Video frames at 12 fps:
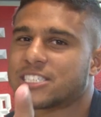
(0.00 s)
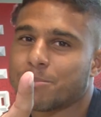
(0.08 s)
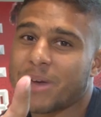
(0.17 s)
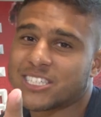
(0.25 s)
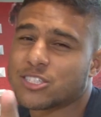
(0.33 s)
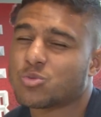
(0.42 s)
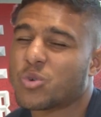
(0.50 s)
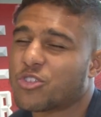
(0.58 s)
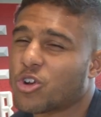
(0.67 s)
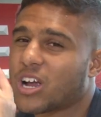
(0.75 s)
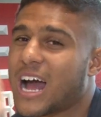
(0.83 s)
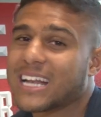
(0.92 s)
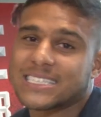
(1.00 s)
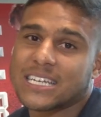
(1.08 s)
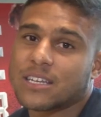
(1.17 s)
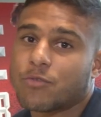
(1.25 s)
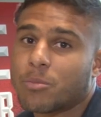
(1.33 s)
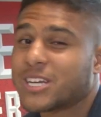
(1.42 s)
us a message with your
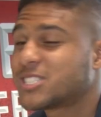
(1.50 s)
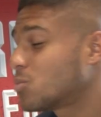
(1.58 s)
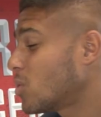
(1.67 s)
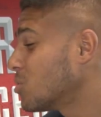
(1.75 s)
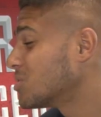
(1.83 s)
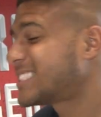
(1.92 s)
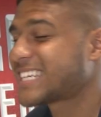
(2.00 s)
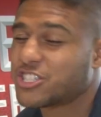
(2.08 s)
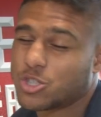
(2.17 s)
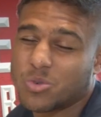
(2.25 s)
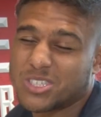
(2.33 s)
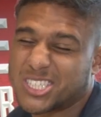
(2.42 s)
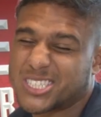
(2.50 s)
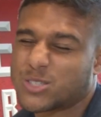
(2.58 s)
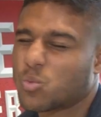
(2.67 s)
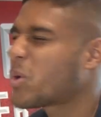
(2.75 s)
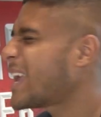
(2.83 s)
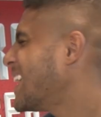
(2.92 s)
contact information. We will send you a
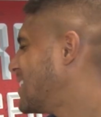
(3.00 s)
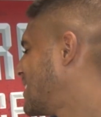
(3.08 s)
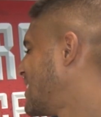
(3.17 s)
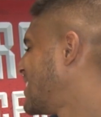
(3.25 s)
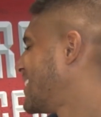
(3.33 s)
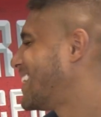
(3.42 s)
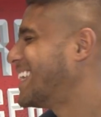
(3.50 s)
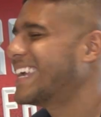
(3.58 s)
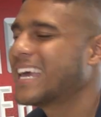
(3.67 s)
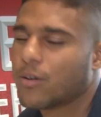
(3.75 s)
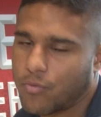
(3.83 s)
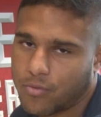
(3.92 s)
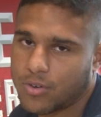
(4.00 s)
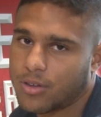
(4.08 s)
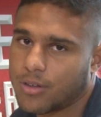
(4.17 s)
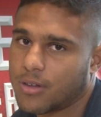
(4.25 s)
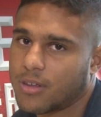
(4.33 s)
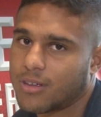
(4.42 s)
sweet gift
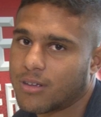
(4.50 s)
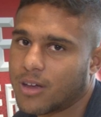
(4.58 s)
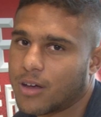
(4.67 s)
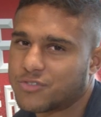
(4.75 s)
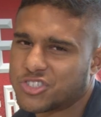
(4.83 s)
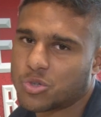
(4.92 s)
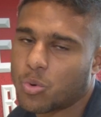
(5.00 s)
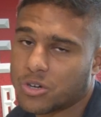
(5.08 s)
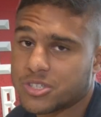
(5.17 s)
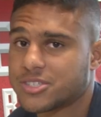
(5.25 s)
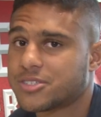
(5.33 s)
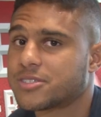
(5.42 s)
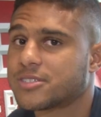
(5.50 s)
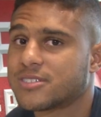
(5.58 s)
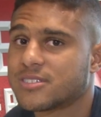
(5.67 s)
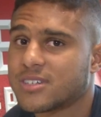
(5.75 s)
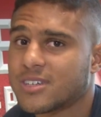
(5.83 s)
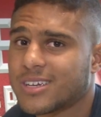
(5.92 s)
of sorts.
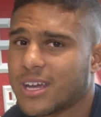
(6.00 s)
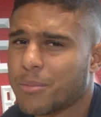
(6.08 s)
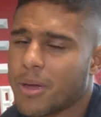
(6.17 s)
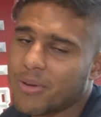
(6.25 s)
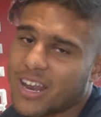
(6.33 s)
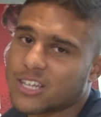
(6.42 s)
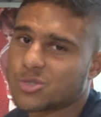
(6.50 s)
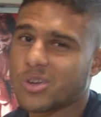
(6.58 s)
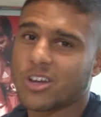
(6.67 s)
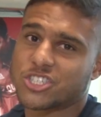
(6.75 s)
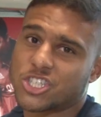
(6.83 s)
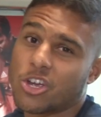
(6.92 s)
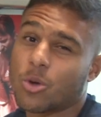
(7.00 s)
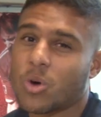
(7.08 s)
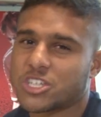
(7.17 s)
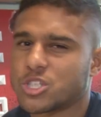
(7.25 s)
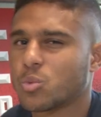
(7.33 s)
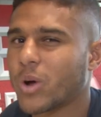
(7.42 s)
And maybe next week I'll show you
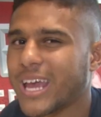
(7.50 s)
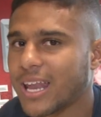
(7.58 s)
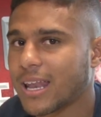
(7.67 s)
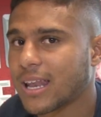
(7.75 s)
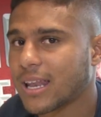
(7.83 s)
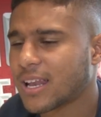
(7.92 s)
what you win.